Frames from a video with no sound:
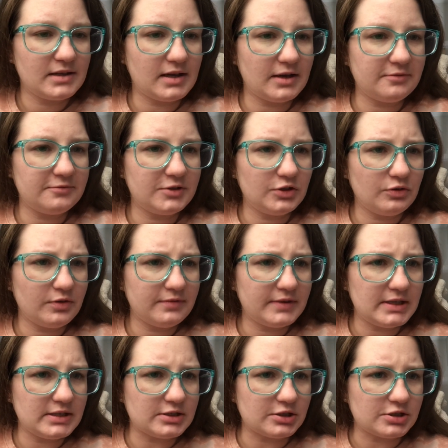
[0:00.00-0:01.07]
A few of
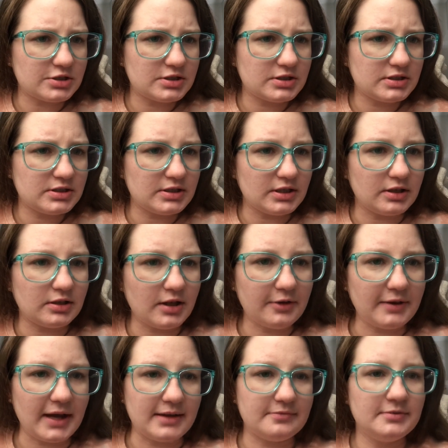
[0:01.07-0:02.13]
these are still
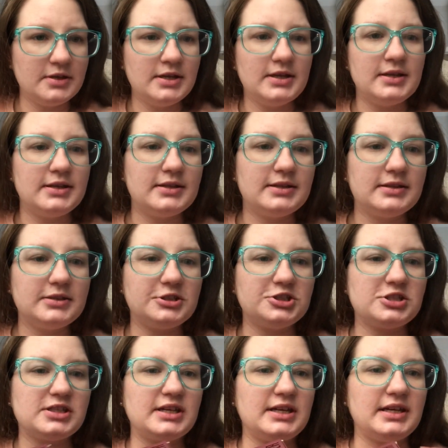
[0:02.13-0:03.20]
okay.
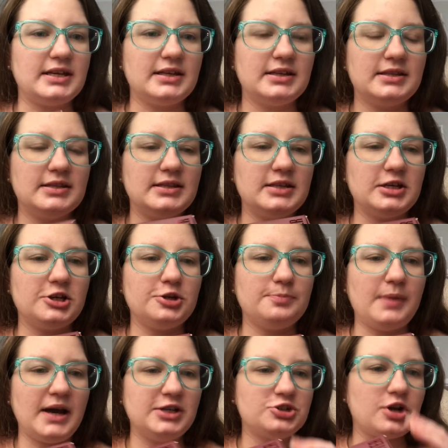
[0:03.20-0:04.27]
Just kidding. The
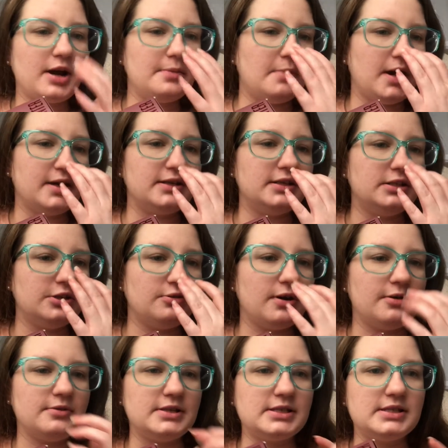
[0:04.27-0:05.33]
Goodbye Dry Body
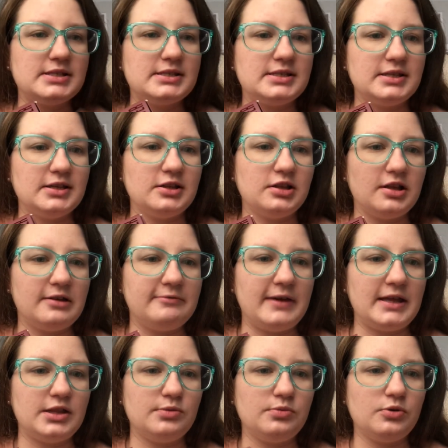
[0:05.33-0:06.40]
Duo is still
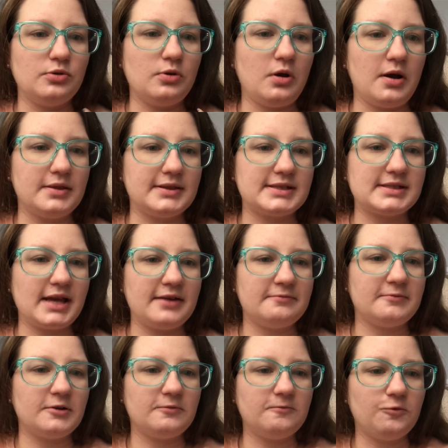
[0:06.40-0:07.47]
available on the site
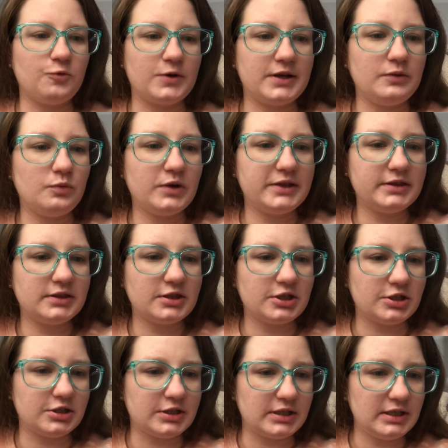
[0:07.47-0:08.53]
for
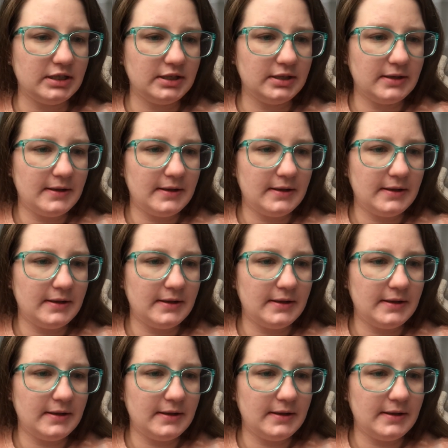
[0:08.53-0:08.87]
$41.30.